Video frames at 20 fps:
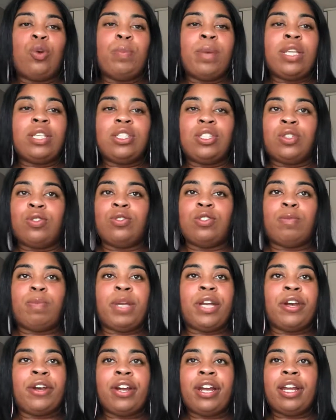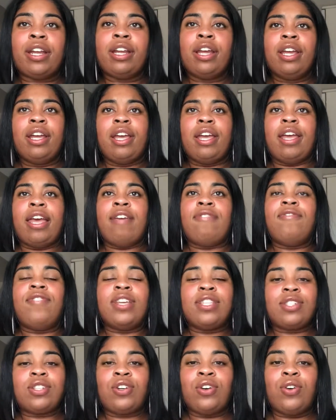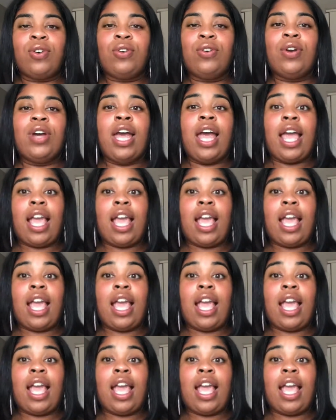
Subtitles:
mental, spirit, and physical,